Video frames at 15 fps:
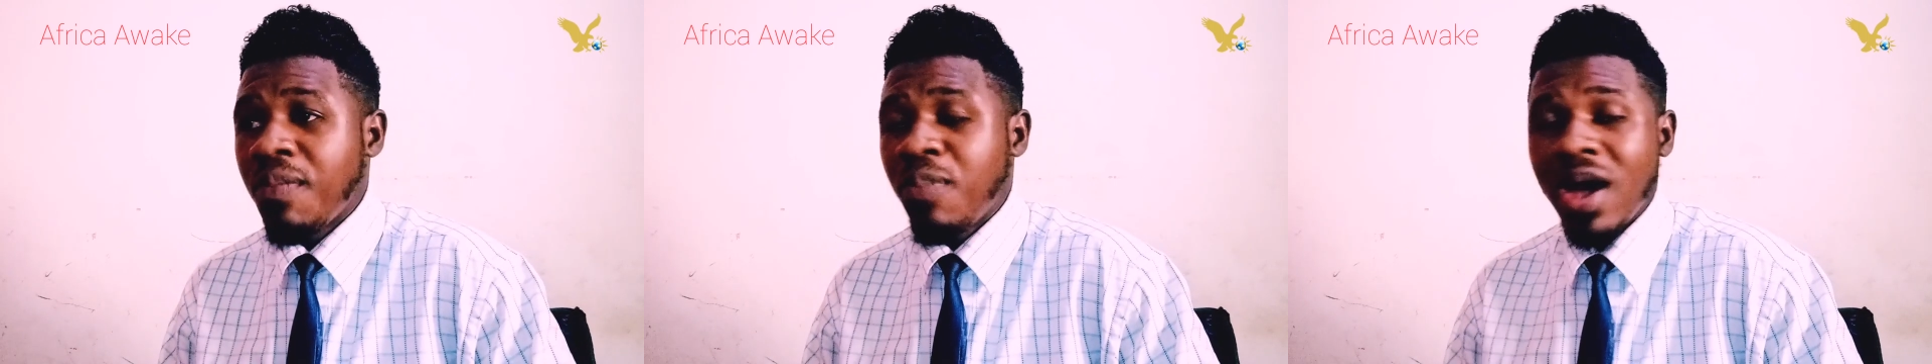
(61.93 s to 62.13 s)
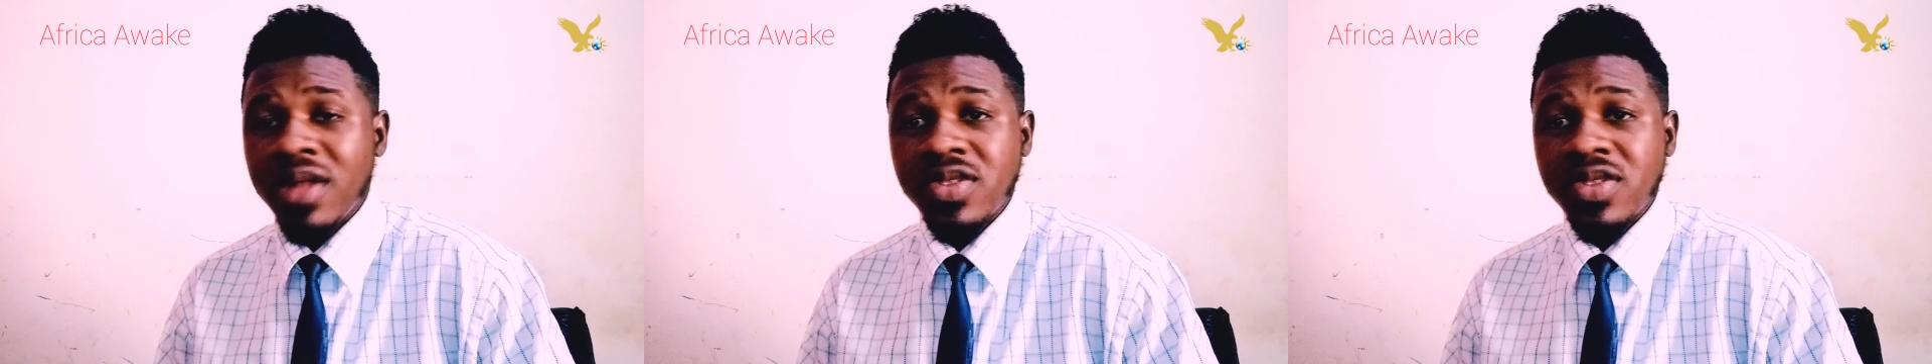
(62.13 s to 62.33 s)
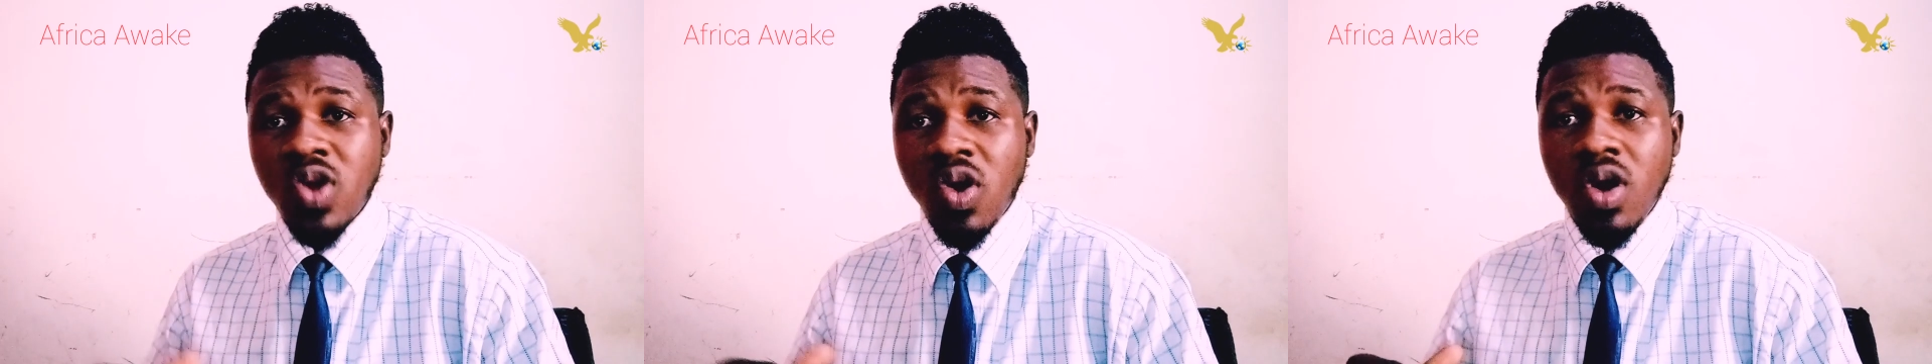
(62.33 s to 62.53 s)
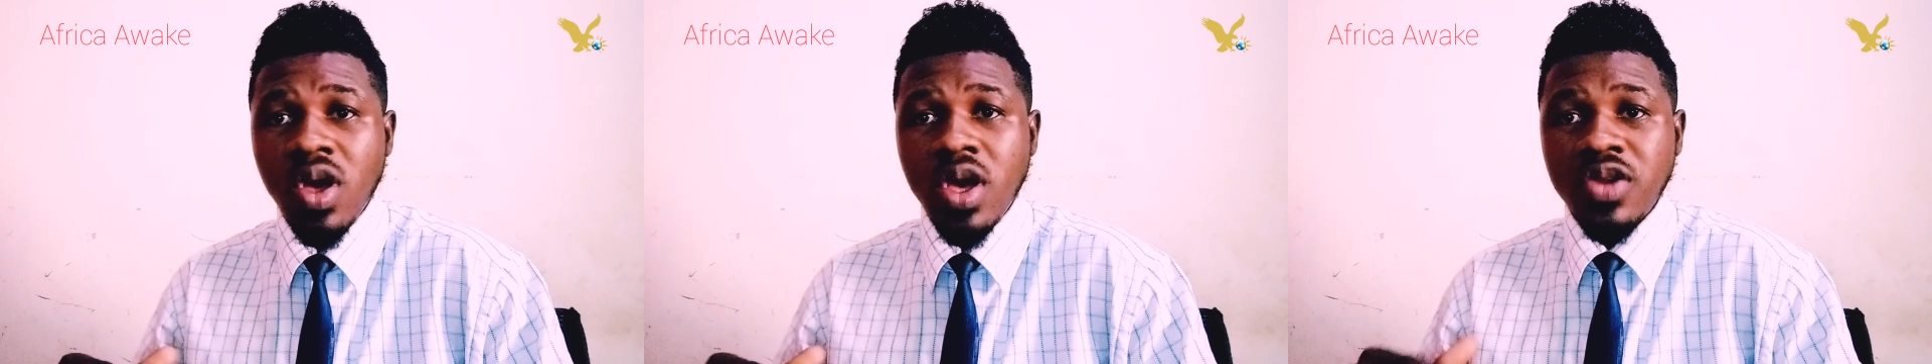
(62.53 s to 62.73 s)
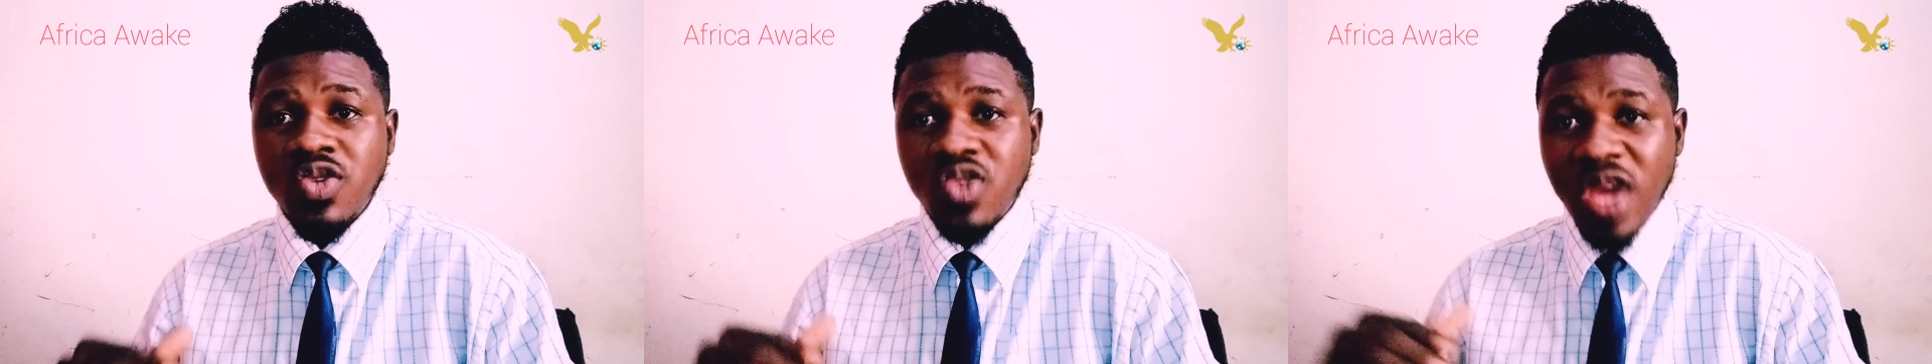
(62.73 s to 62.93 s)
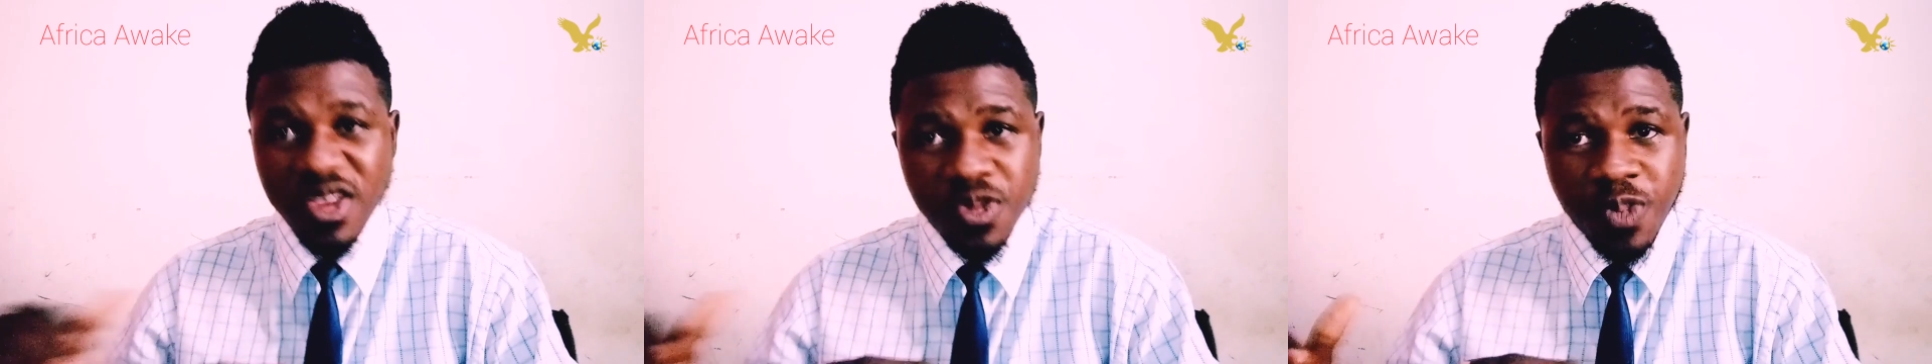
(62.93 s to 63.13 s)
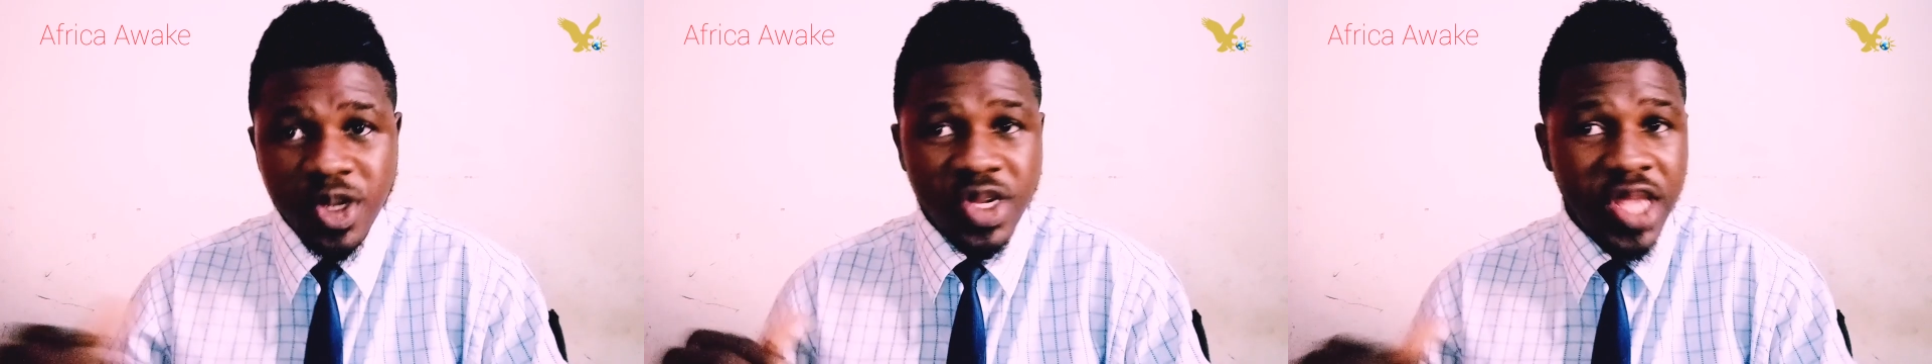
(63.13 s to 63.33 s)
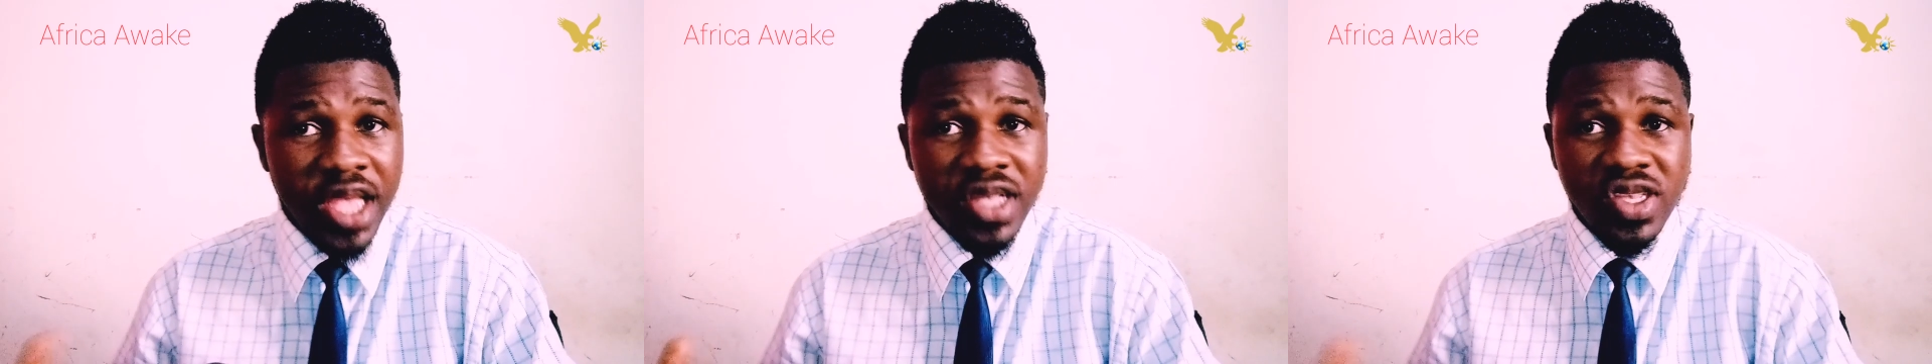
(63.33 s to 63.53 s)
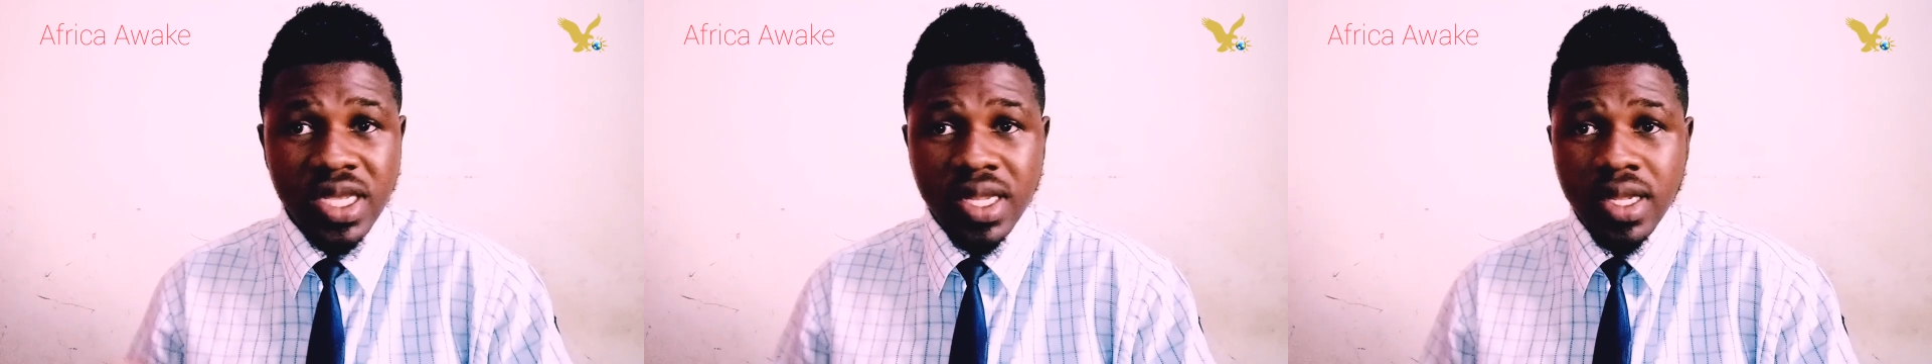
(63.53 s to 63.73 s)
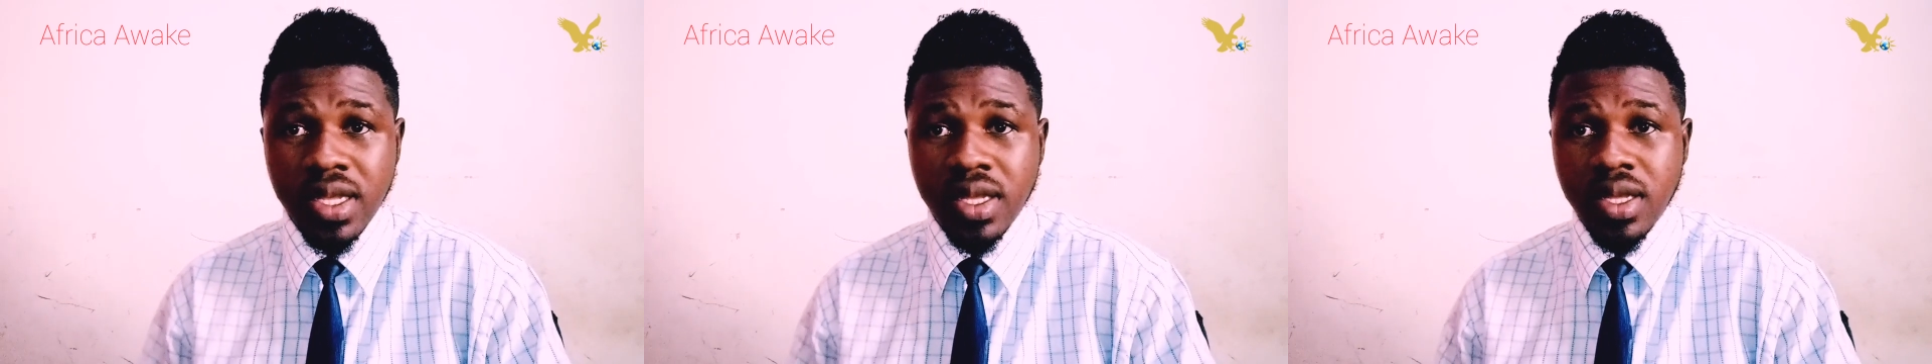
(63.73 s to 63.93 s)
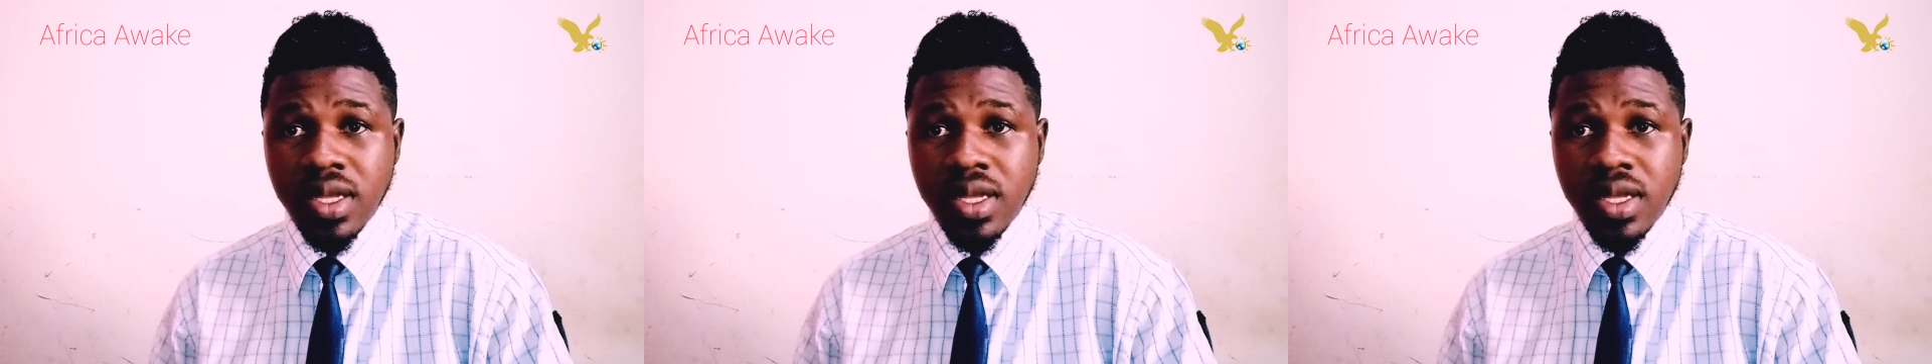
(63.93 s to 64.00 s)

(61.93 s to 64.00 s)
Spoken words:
about your transportation